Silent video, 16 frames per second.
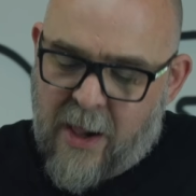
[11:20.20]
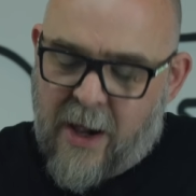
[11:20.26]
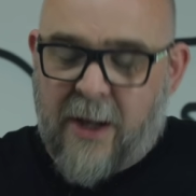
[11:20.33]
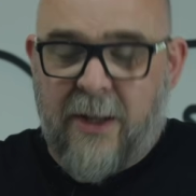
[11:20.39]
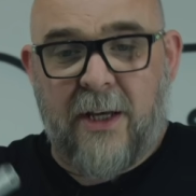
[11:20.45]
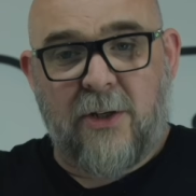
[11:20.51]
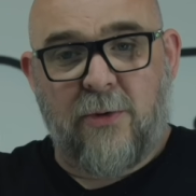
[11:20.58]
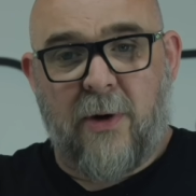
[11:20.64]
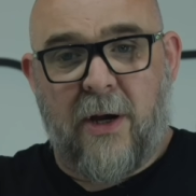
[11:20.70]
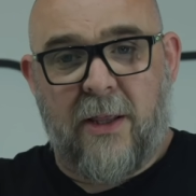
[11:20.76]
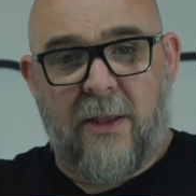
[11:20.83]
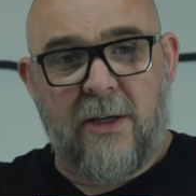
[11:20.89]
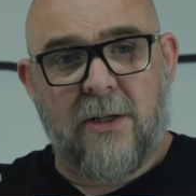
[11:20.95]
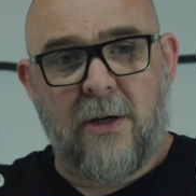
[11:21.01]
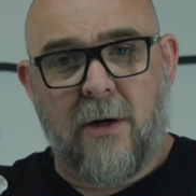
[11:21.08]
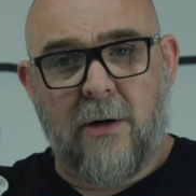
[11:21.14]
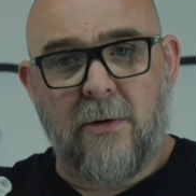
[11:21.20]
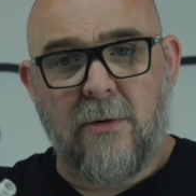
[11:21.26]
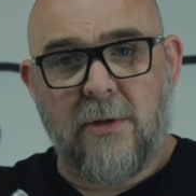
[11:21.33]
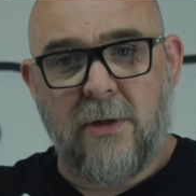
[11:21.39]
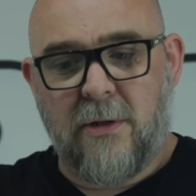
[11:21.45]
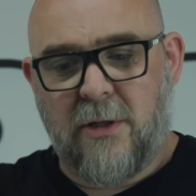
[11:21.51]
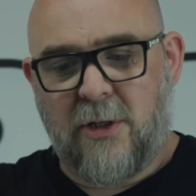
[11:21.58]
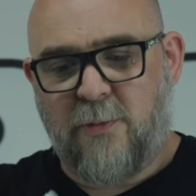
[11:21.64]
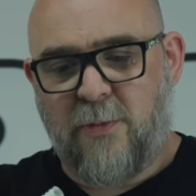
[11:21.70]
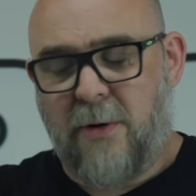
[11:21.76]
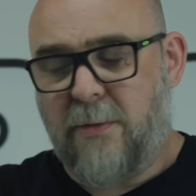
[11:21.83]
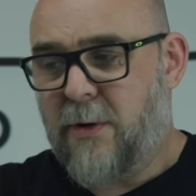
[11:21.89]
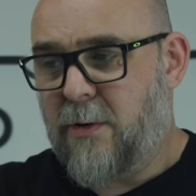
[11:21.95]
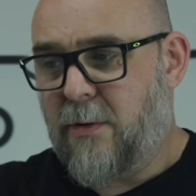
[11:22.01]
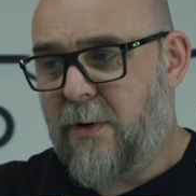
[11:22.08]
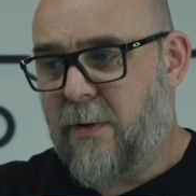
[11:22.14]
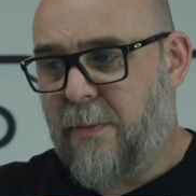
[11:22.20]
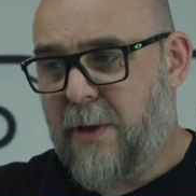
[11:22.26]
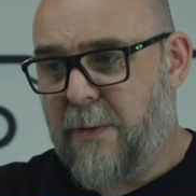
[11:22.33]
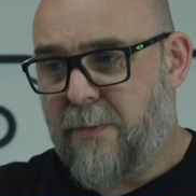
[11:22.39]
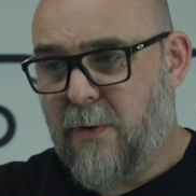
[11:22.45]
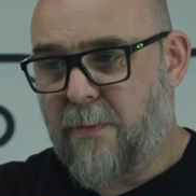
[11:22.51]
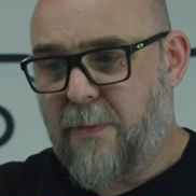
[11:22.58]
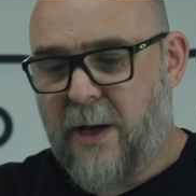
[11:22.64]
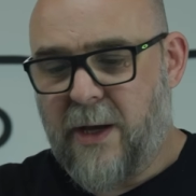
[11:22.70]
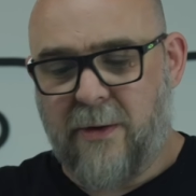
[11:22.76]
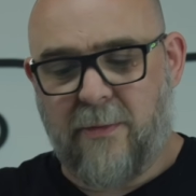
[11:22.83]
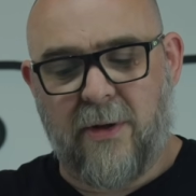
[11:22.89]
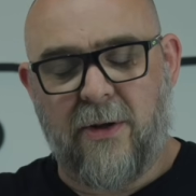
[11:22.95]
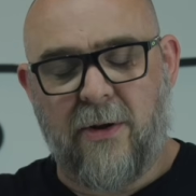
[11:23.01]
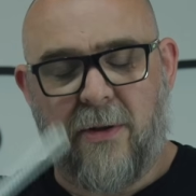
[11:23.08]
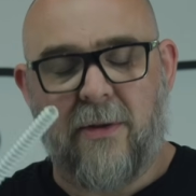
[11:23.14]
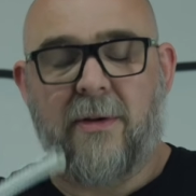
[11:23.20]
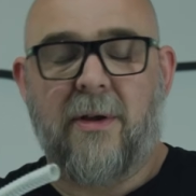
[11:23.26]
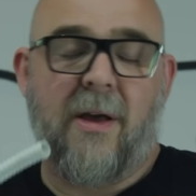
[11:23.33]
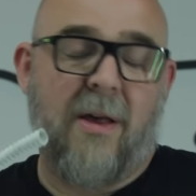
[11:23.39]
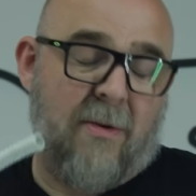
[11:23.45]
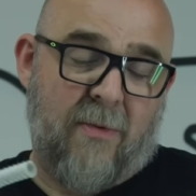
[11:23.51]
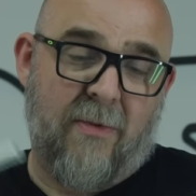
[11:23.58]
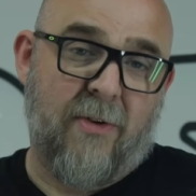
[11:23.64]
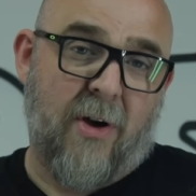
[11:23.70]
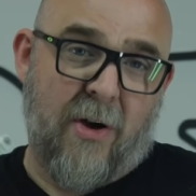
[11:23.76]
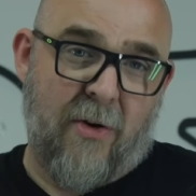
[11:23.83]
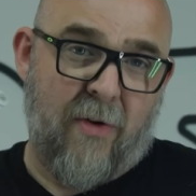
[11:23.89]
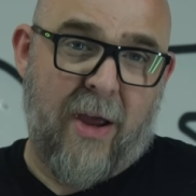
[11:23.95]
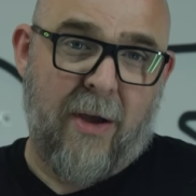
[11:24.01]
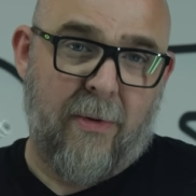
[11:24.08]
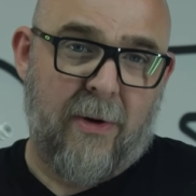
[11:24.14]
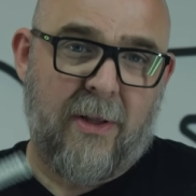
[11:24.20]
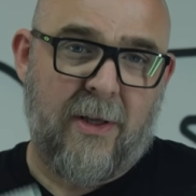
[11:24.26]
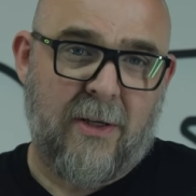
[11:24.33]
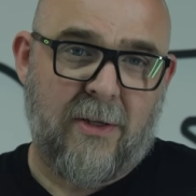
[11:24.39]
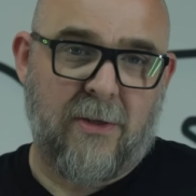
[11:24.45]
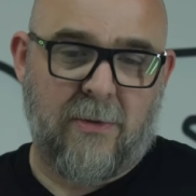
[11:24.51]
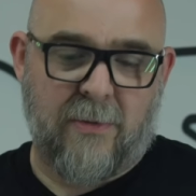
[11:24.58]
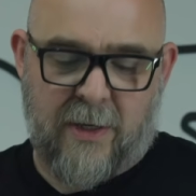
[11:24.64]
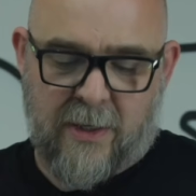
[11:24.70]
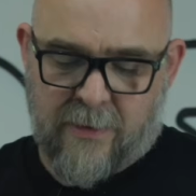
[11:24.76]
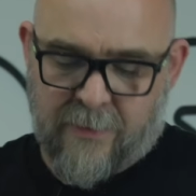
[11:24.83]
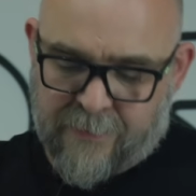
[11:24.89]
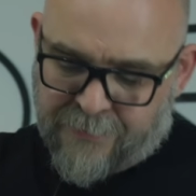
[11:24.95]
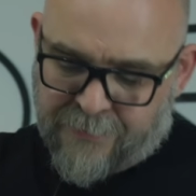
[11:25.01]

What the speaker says: and that's why this hose is probably the one that people buy. Well, not, we've got a grey one of these as well,